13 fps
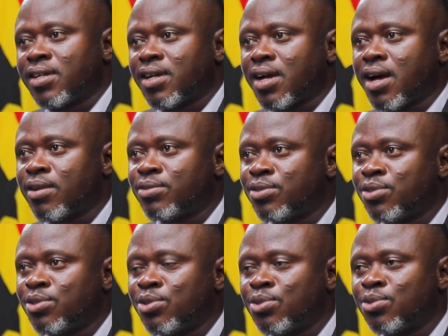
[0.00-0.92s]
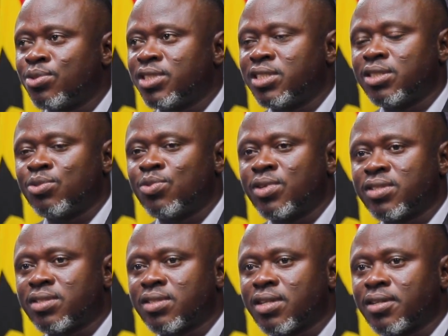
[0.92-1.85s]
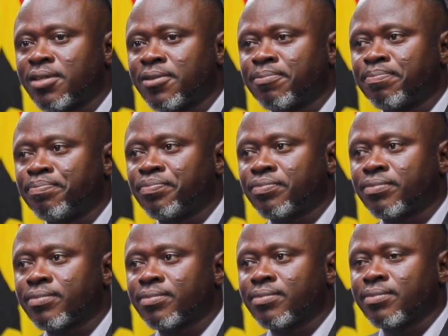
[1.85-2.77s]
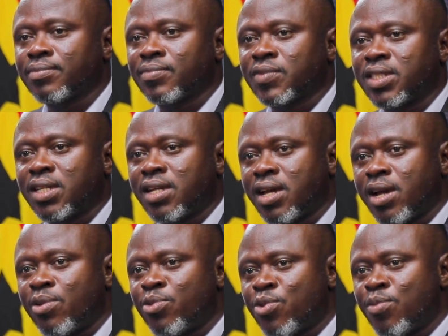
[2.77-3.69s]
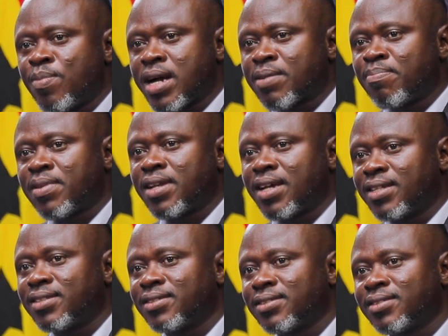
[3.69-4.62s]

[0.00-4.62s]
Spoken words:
How do you deal with a rollback plan?